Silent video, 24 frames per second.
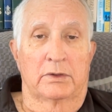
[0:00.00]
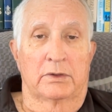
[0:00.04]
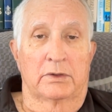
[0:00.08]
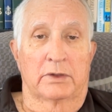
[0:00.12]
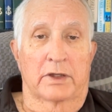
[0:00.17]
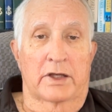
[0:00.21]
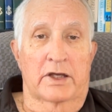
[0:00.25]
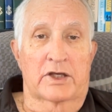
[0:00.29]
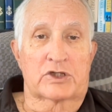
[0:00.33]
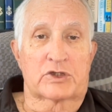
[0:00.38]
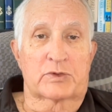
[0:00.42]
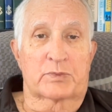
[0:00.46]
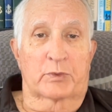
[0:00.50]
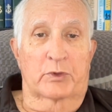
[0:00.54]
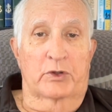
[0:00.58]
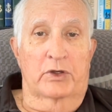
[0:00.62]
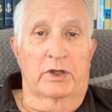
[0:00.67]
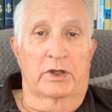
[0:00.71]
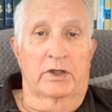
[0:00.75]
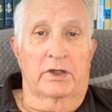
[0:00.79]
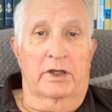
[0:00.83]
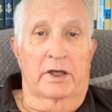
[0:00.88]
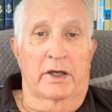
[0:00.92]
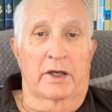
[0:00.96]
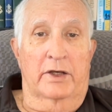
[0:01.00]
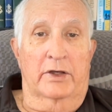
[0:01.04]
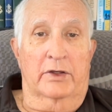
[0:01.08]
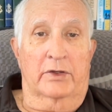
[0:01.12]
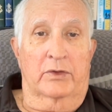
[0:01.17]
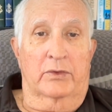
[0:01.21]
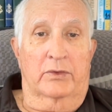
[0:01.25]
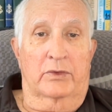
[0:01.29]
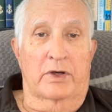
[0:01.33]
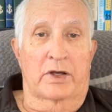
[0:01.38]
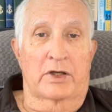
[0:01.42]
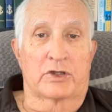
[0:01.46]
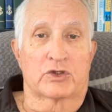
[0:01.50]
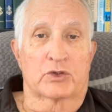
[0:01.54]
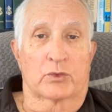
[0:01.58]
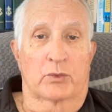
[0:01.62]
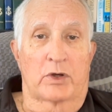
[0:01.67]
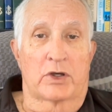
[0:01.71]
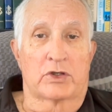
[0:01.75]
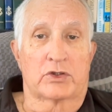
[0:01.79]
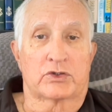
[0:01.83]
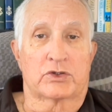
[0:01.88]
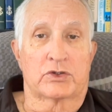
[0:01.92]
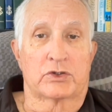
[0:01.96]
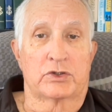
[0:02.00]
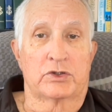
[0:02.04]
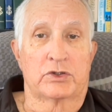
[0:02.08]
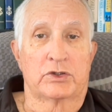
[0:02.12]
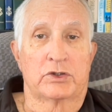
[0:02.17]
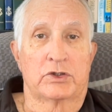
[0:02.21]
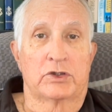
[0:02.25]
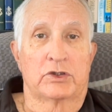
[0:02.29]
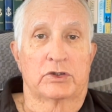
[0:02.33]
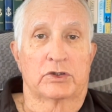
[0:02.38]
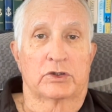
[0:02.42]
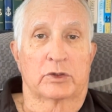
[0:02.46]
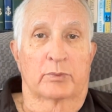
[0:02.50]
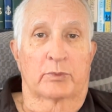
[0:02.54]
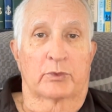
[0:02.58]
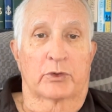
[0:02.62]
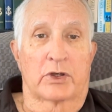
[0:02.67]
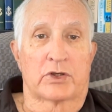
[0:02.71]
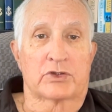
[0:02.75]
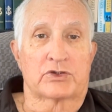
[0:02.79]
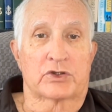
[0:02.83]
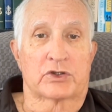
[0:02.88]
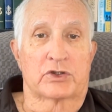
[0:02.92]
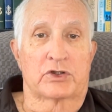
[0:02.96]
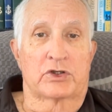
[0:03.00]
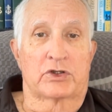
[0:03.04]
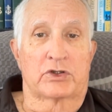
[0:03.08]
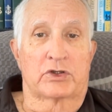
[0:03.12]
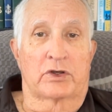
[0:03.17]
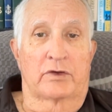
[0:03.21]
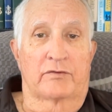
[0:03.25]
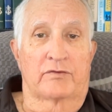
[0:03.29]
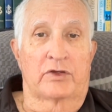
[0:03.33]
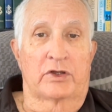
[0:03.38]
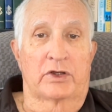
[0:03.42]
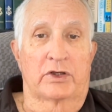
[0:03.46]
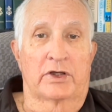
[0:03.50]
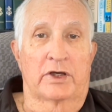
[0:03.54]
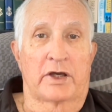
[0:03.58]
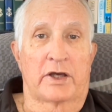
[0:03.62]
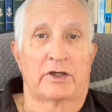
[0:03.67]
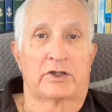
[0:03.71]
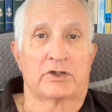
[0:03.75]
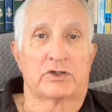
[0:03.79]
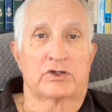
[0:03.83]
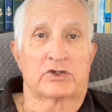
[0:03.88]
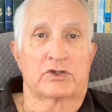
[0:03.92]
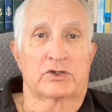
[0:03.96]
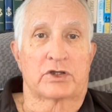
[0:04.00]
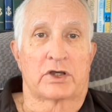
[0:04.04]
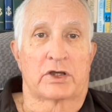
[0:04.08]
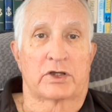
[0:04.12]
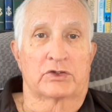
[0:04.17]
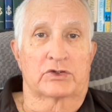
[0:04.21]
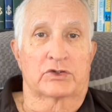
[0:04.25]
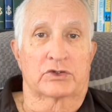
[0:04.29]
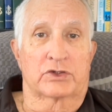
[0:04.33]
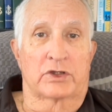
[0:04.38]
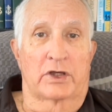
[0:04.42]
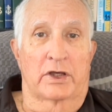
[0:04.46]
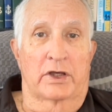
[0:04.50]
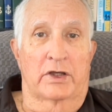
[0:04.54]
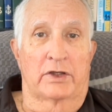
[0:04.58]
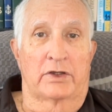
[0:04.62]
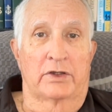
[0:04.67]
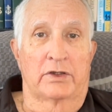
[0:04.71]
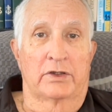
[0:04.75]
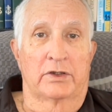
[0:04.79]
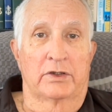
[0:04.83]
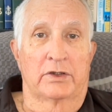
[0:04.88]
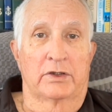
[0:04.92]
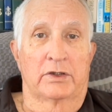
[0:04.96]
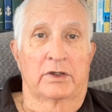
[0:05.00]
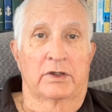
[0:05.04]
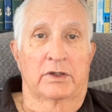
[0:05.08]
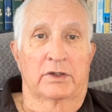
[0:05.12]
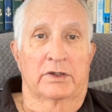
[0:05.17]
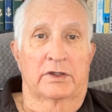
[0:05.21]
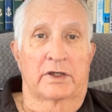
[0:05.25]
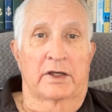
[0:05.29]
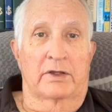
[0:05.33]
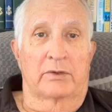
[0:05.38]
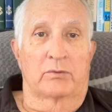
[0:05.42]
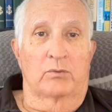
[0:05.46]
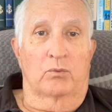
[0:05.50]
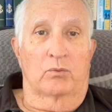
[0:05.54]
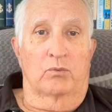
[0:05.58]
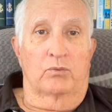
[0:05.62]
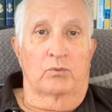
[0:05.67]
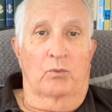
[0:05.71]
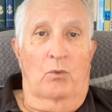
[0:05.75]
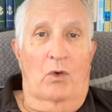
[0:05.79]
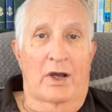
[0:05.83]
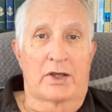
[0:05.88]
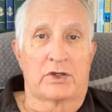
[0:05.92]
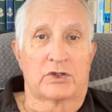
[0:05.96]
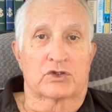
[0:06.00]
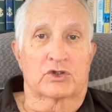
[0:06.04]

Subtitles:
Last spring, at a graduation, the President of the United States said that white